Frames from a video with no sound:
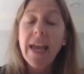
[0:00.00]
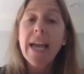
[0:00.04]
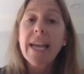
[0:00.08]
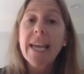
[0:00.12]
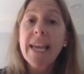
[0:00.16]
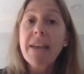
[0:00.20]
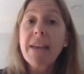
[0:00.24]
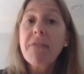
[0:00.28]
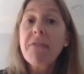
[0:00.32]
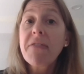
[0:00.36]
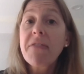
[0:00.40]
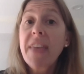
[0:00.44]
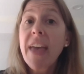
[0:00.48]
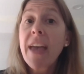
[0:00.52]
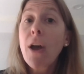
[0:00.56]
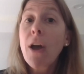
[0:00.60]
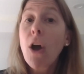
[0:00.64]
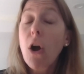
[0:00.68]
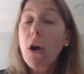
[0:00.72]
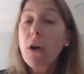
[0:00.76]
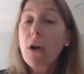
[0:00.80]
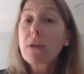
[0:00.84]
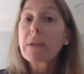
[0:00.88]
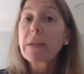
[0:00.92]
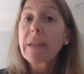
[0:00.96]
If they
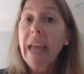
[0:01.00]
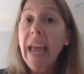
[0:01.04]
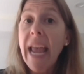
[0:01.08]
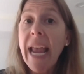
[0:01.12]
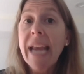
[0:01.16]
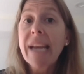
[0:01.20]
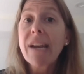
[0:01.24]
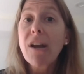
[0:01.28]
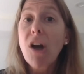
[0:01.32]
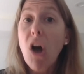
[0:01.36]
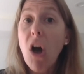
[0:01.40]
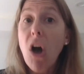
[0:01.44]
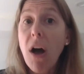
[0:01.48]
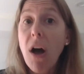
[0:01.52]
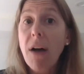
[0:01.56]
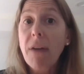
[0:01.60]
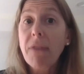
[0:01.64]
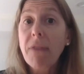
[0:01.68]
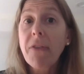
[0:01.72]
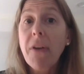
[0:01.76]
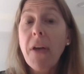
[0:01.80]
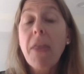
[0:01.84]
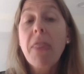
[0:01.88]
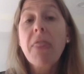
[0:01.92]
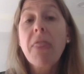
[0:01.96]
are laid off,
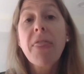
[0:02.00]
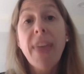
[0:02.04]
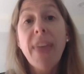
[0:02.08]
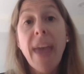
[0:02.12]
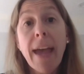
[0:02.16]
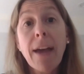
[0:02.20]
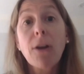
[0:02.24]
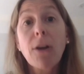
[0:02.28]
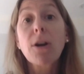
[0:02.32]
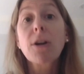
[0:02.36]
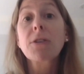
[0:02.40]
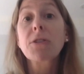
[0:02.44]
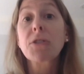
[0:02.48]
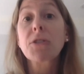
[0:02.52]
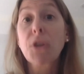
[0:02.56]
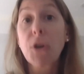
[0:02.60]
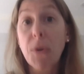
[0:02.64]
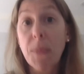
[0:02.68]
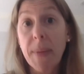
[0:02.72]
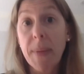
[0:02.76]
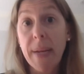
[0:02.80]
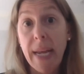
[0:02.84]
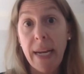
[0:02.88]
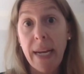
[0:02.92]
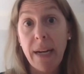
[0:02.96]
they are
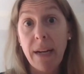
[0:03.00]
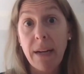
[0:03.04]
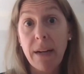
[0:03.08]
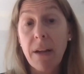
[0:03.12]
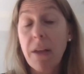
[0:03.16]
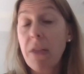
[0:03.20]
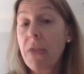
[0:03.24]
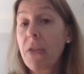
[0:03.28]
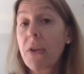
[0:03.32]
terminated.